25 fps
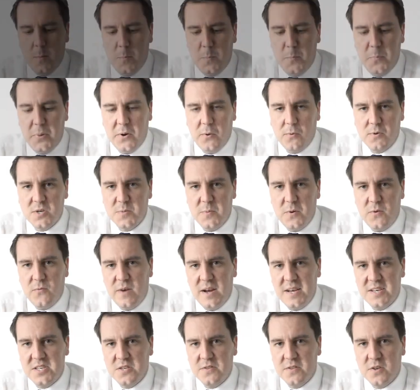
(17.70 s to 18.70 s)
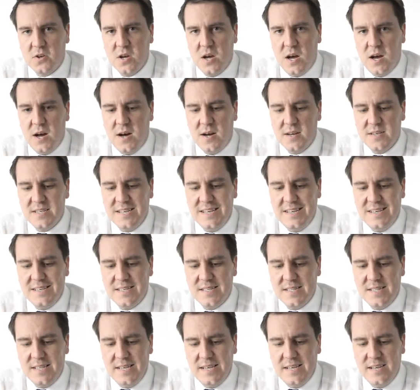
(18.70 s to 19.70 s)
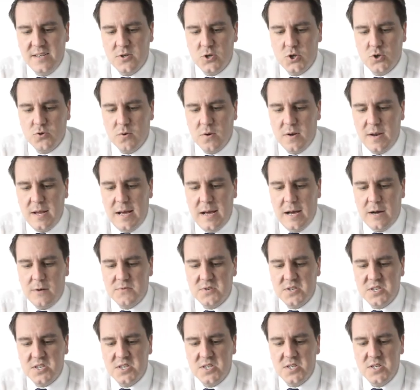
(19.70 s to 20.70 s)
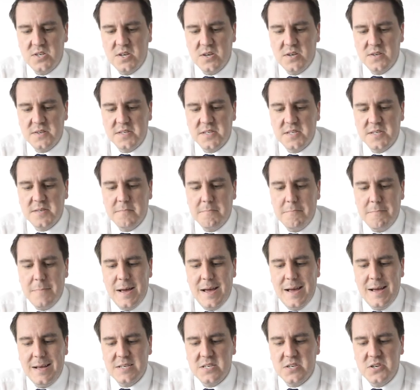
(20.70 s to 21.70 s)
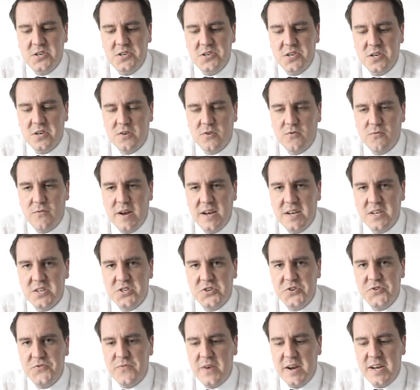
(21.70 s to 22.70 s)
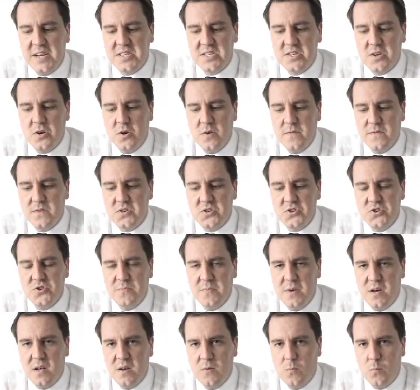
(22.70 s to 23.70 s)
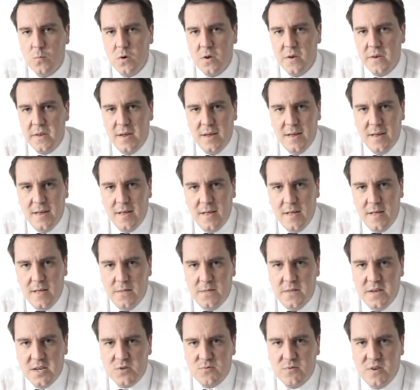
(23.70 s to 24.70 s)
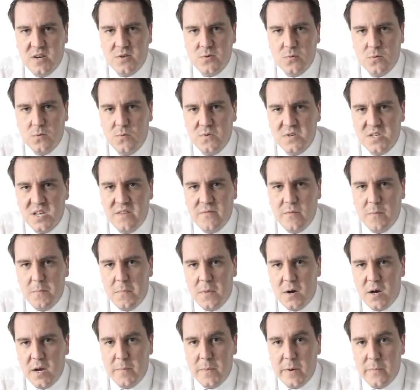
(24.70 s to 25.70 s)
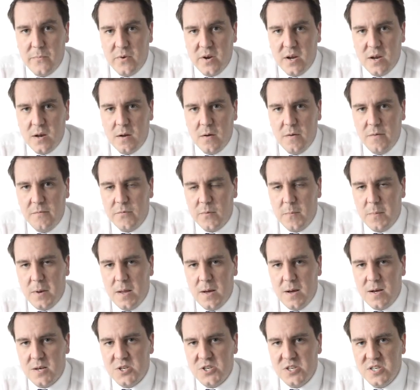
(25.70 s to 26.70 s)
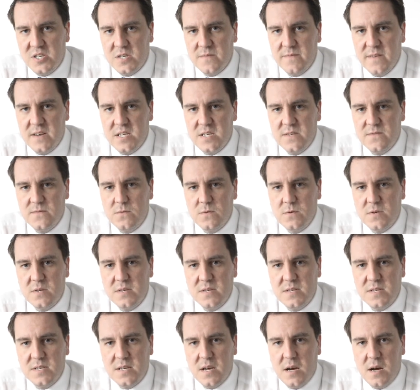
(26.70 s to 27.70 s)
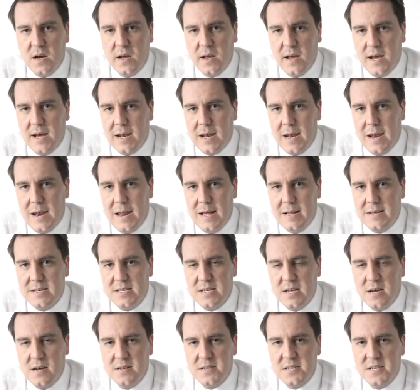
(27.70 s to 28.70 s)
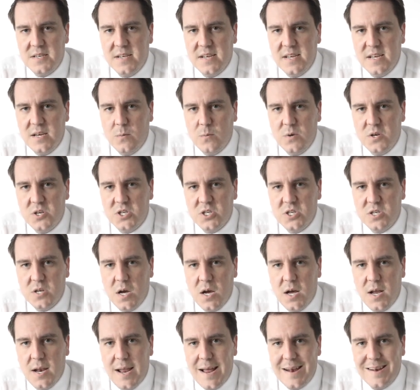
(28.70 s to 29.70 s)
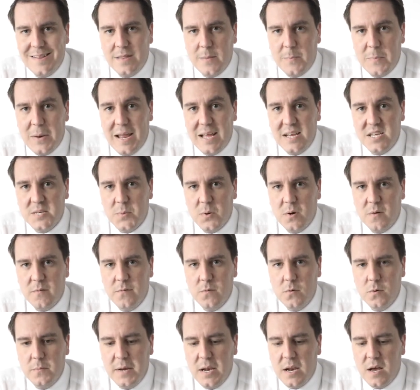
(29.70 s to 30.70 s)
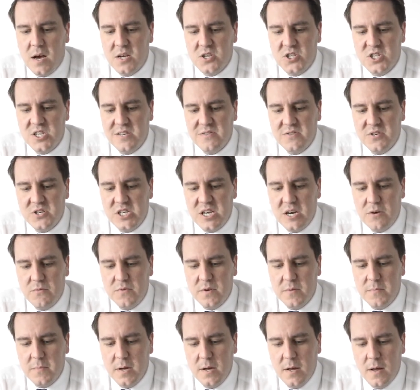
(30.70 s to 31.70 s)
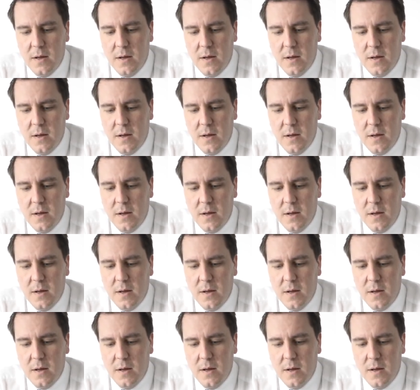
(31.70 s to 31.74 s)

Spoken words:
Penultimate race on the card is the Troll House Stud Mares Hurdle, a Grade 2 race over 2 mile and 1. This race will always live in my memory alone from last year's festival, because I had Let's Dance in here, which landed the place spot for me last year at Cheltenham.